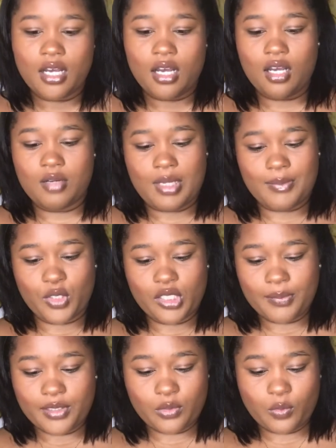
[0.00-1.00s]
I'm gonna
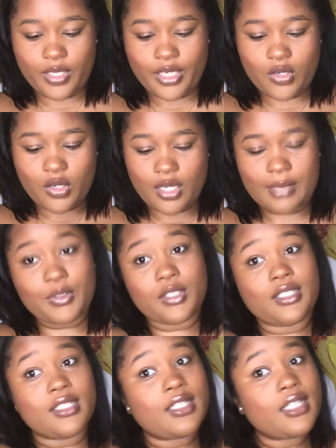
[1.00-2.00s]
put the wig on. I'm
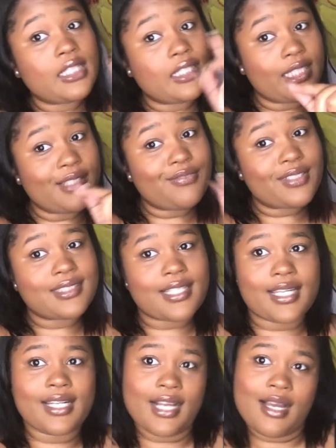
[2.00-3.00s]
gonna leave for a
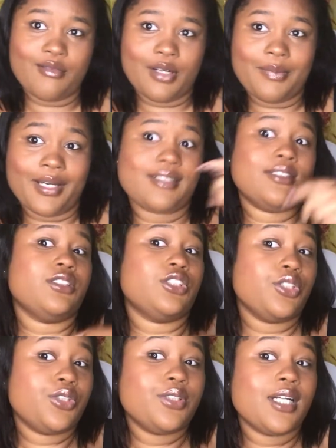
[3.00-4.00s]
second and come right back to
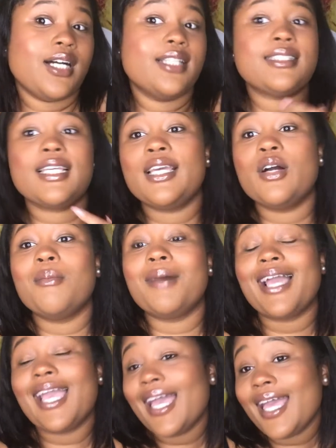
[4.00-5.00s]
show you guys it on
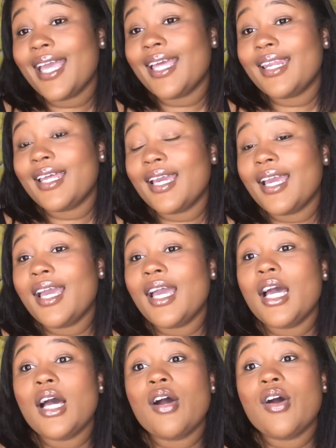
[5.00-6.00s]
my head
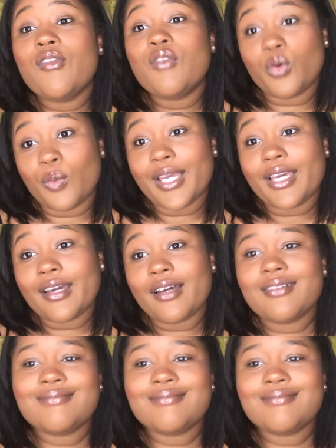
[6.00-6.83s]
real quick.